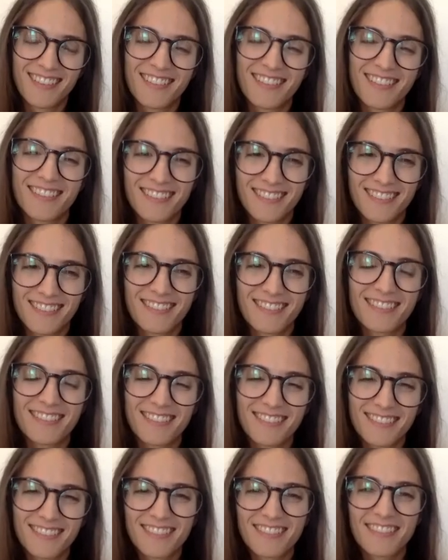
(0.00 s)

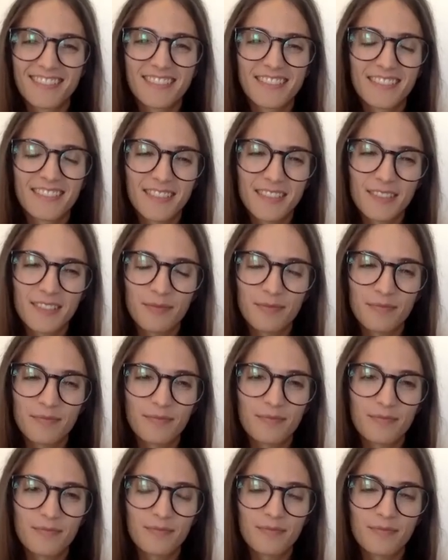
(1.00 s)

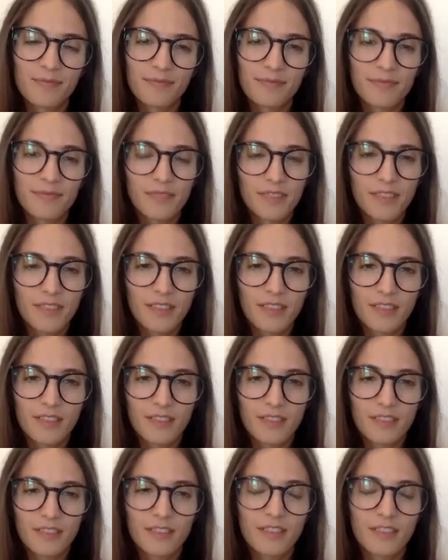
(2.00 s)
(silent)